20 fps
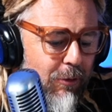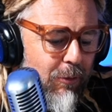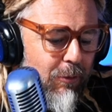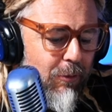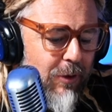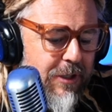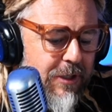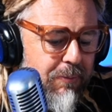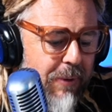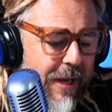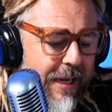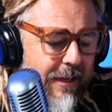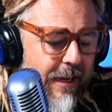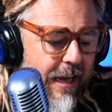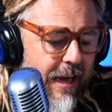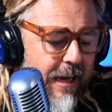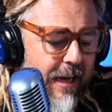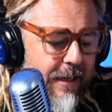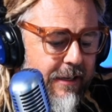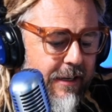respect
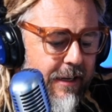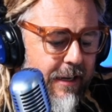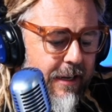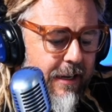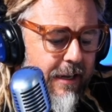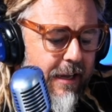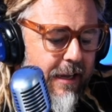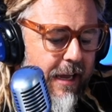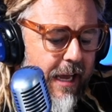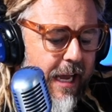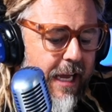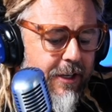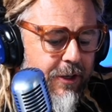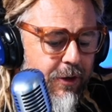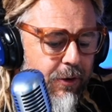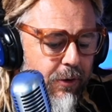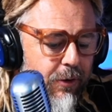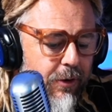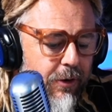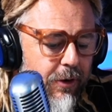God, and
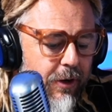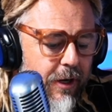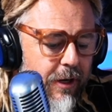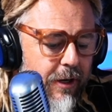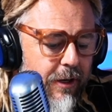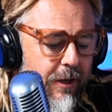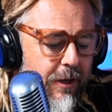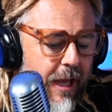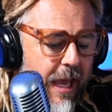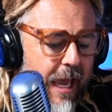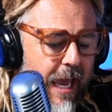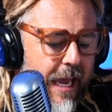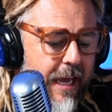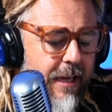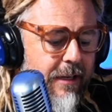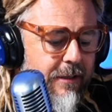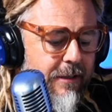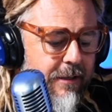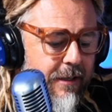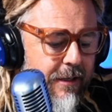
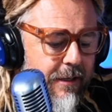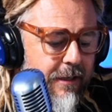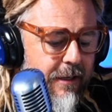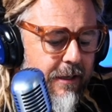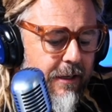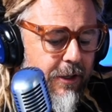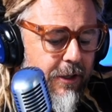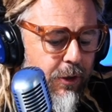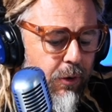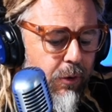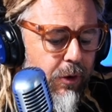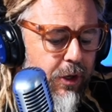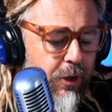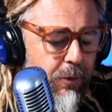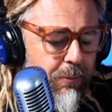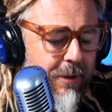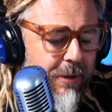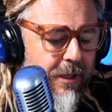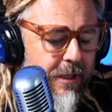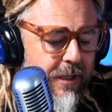your
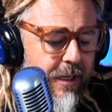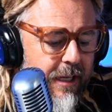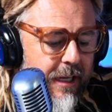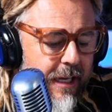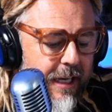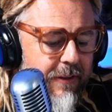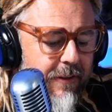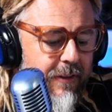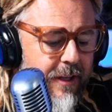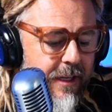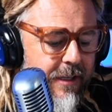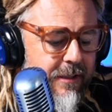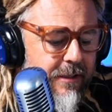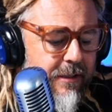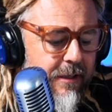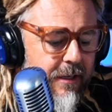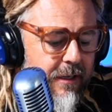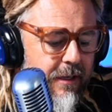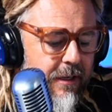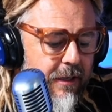humility in
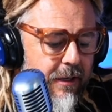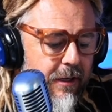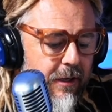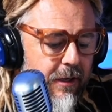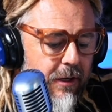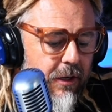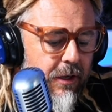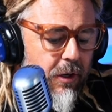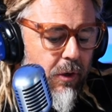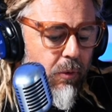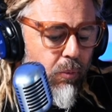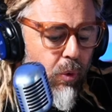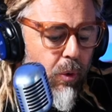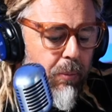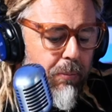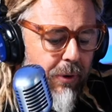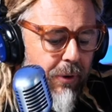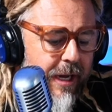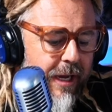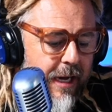this will
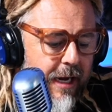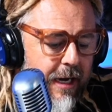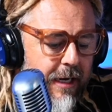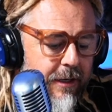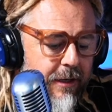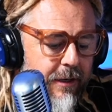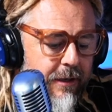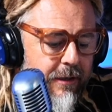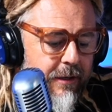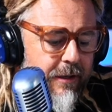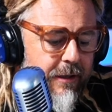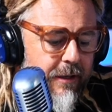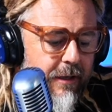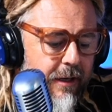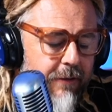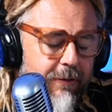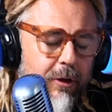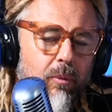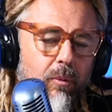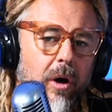bring honor.
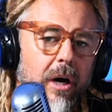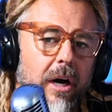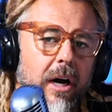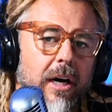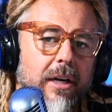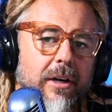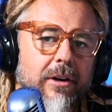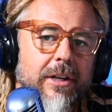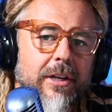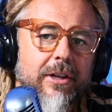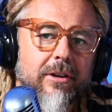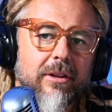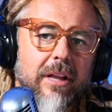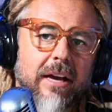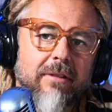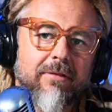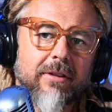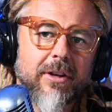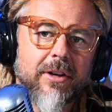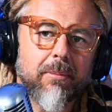If you want honor in your
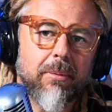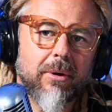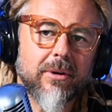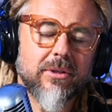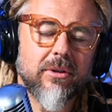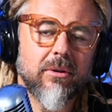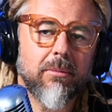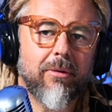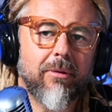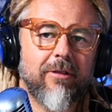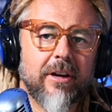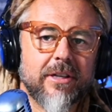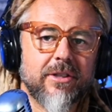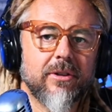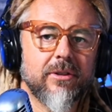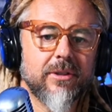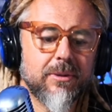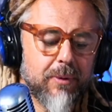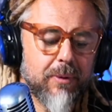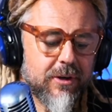life, in your personal,
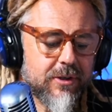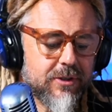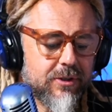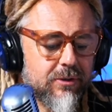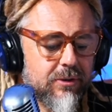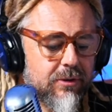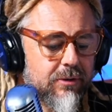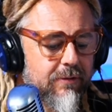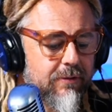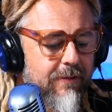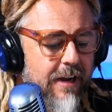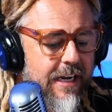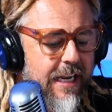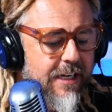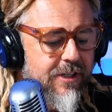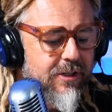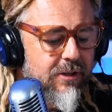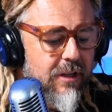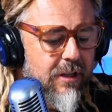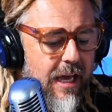professional, spiritual, or
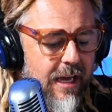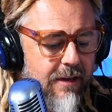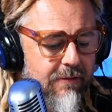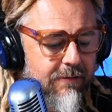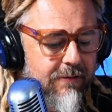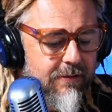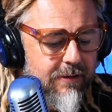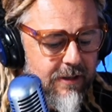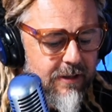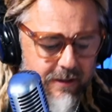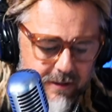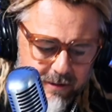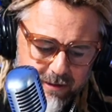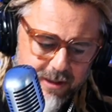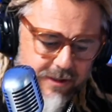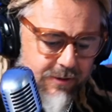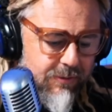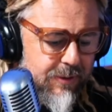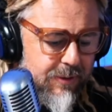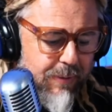financial life,
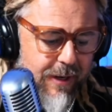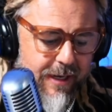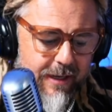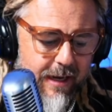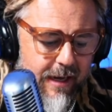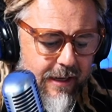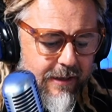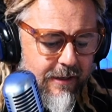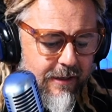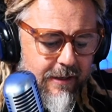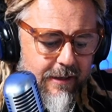just respect God.